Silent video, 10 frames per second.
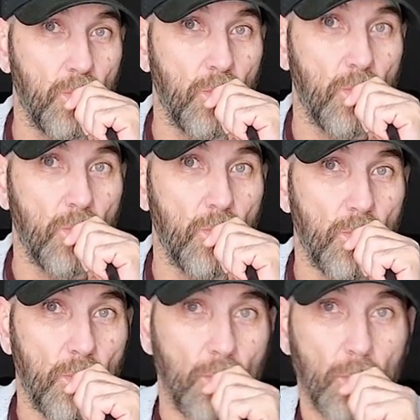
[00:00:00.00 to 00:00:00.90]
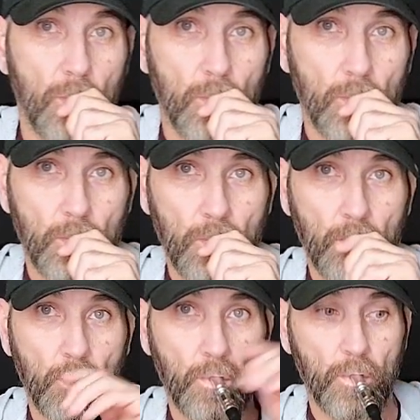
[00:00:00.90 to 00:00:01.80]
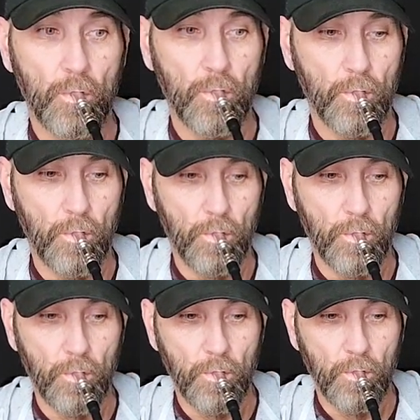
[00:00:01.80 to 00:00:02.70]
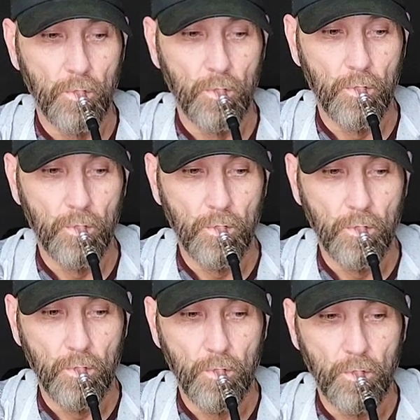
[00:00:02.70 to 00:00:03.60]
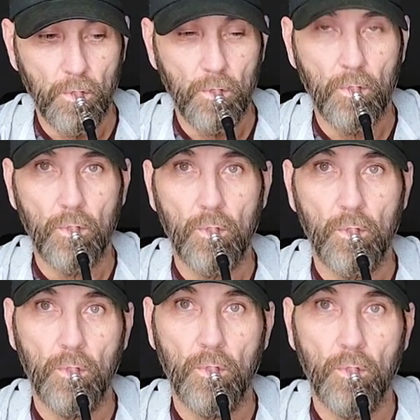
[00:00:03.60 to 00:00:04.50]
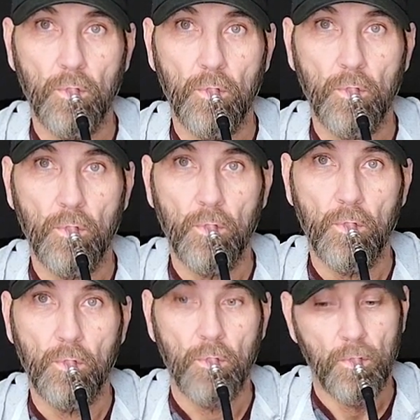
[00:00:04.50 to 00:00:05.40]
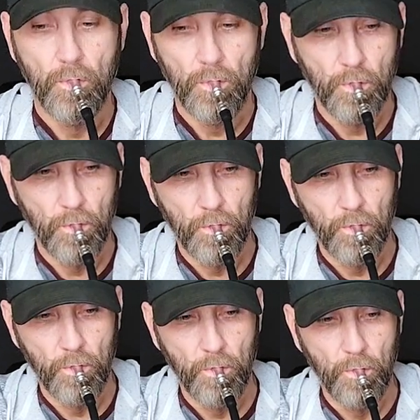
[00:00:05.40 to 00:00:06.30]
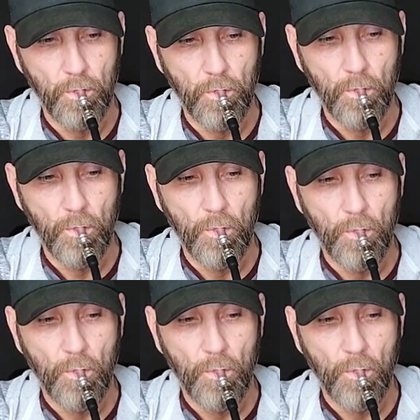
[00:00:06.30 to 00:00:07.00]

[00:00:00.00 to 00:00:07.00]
[no speech]